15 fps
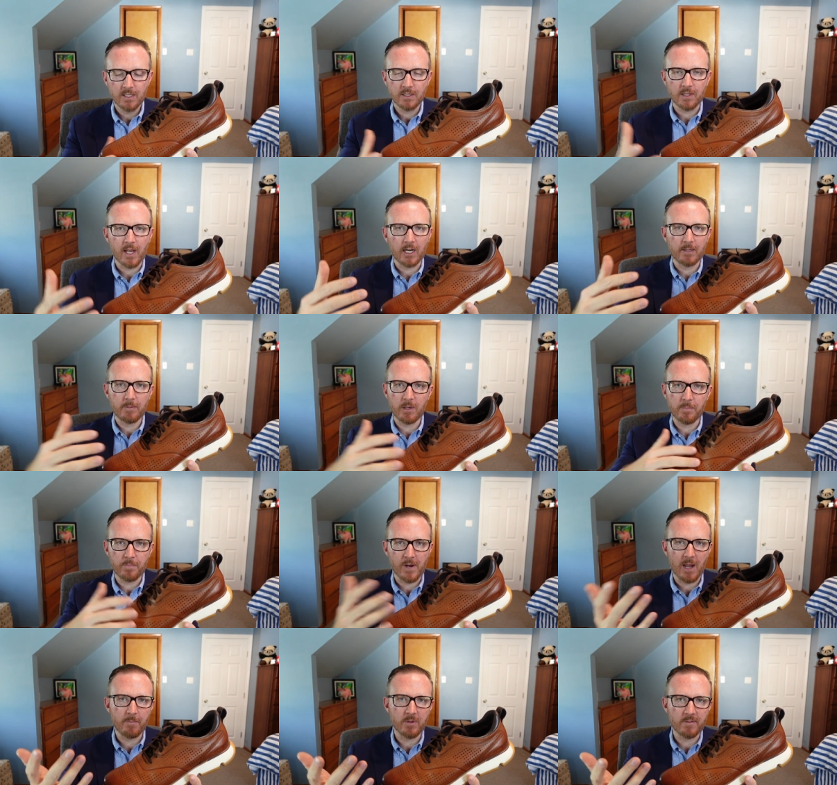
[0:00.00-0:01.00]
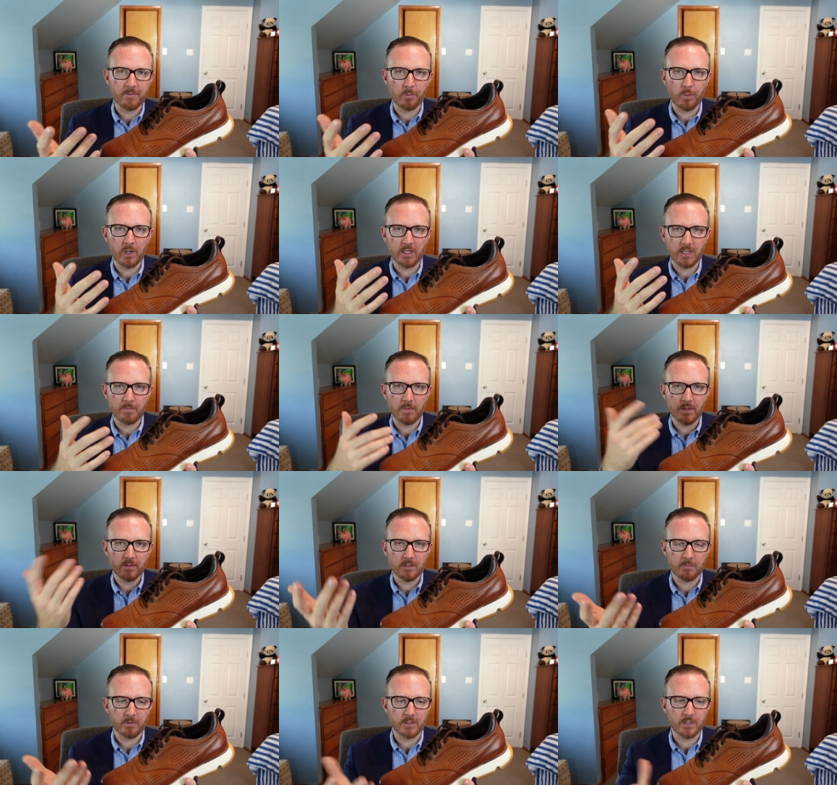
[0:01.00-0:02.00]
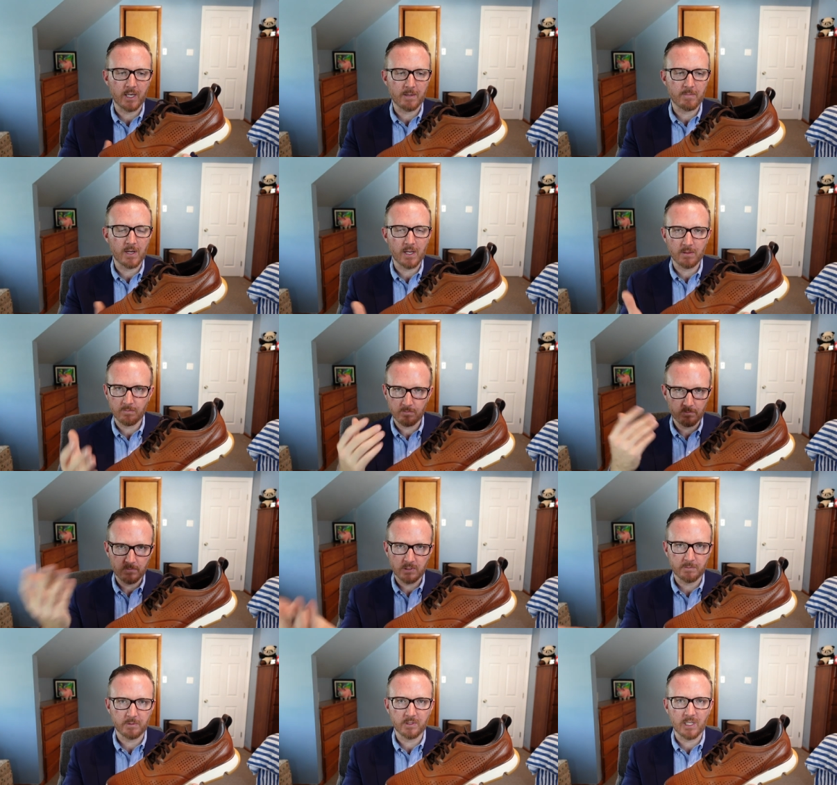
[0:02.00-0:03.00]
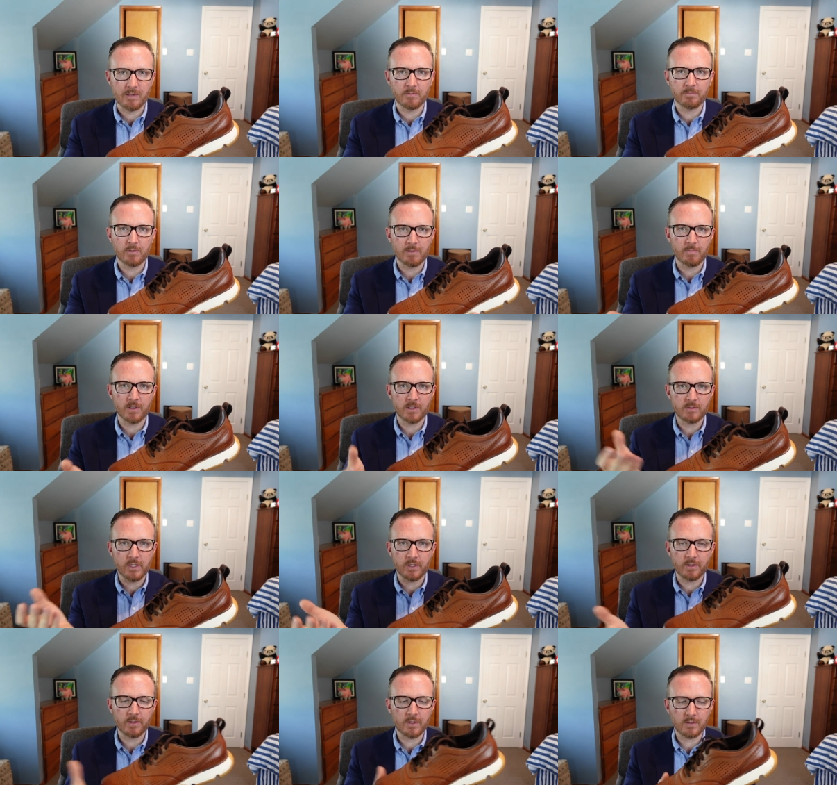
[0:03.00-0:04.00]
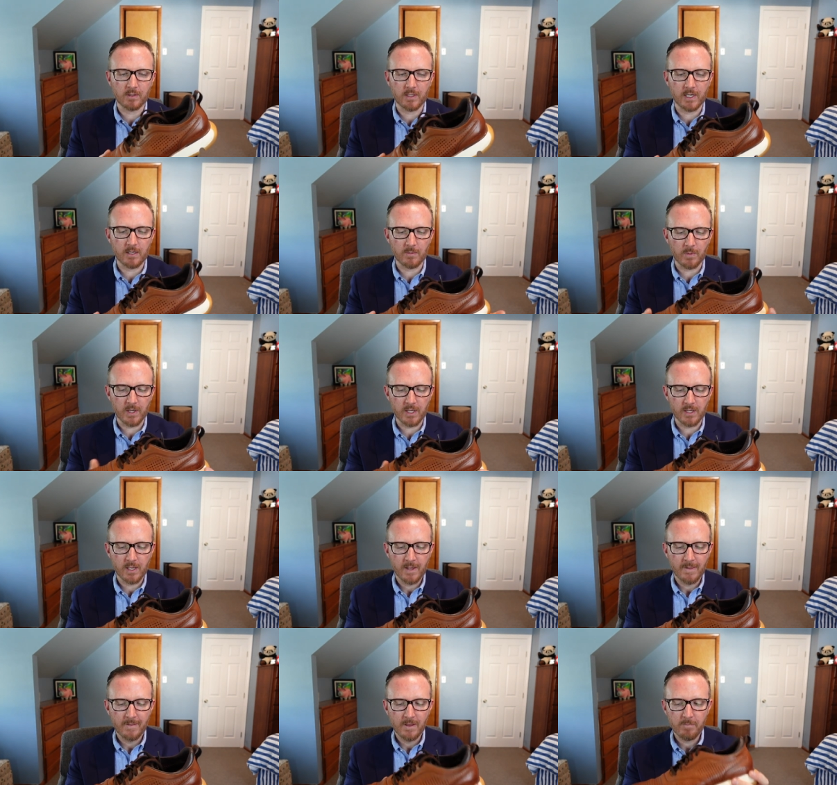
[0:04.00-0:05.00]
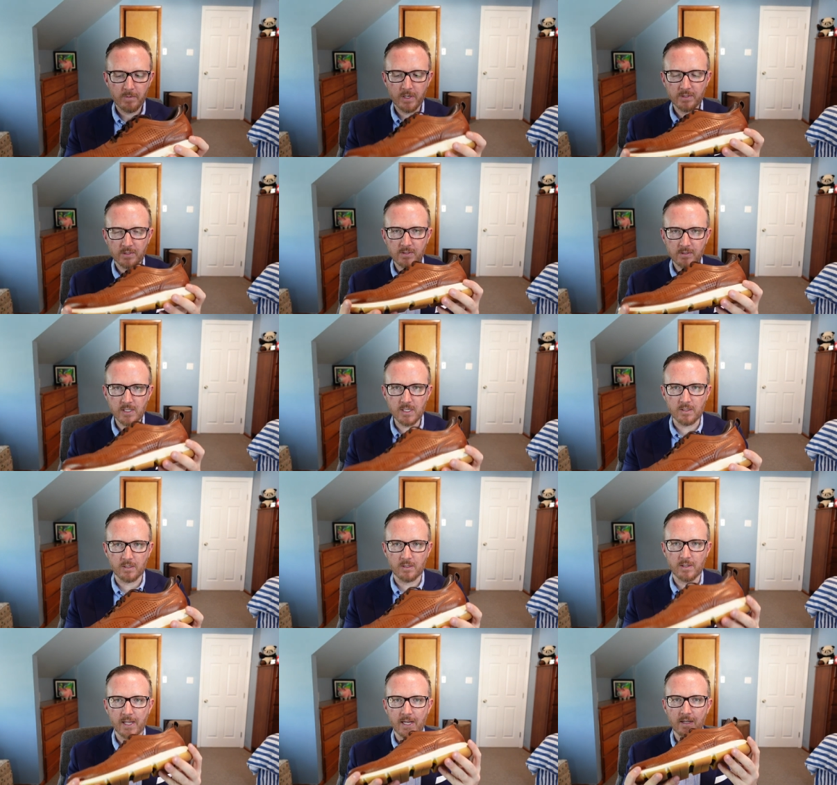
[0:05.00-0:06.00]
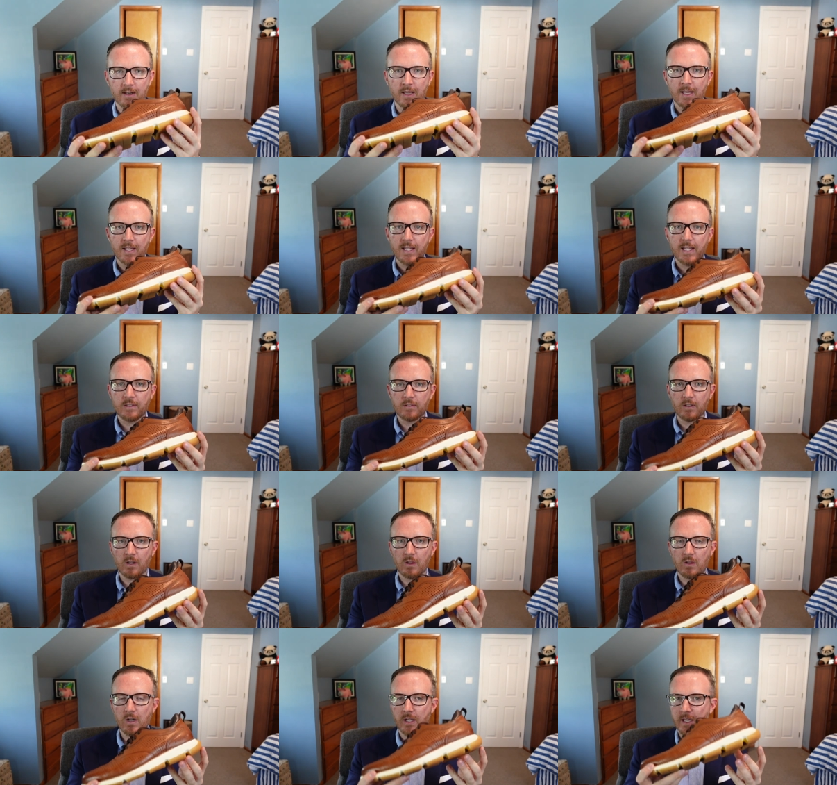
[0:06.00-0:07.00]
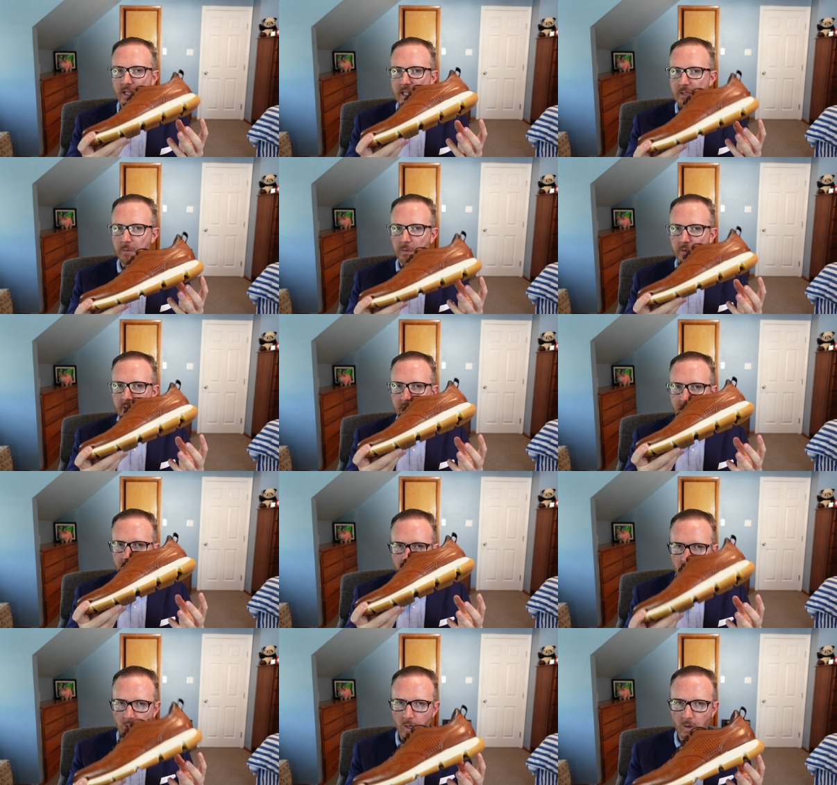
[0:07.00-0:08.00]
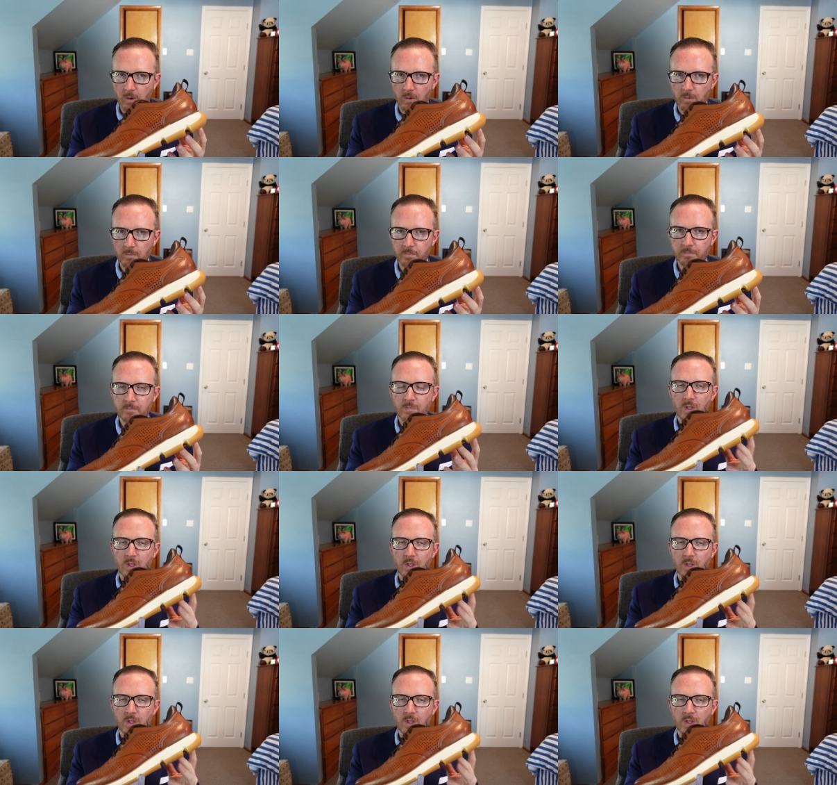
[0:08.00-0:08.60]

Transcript: Not going to be a problem if you're wearing them in the summertime and summertime is pretty much sneaker season anyway, but it's a sneaker and it's going to look equally at home